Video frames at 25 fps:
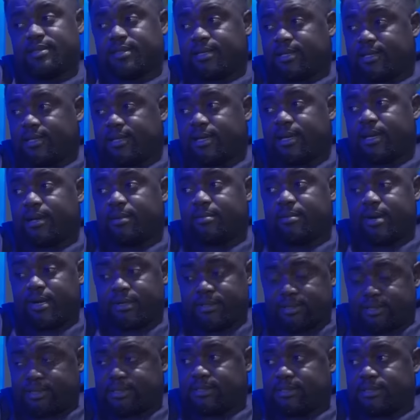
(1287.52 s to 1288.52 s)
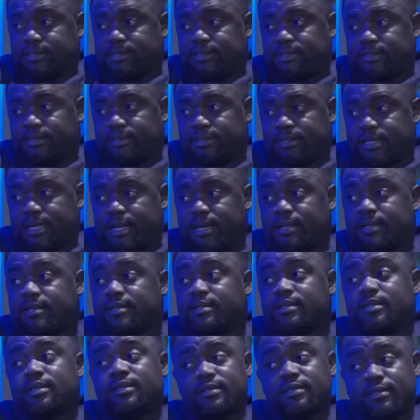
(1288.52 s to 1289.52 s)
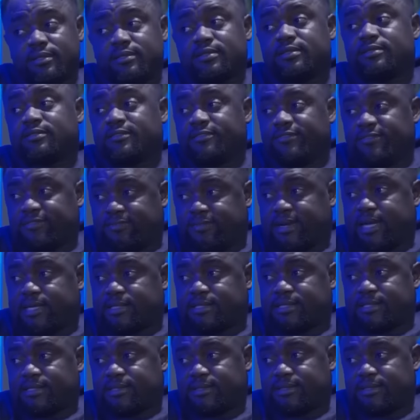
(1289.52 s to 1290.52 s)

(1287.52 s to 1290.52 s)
Think about it and think fast.